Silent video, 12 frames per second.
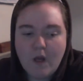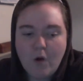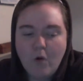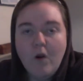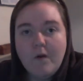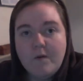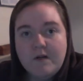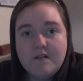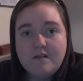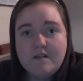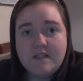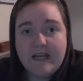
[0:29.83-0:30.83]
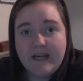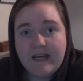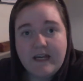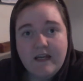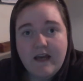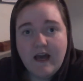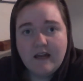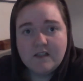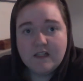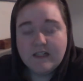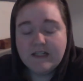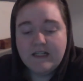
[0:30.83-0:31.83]
All I want to do today,
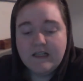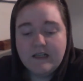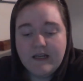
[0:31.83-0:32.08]
actually,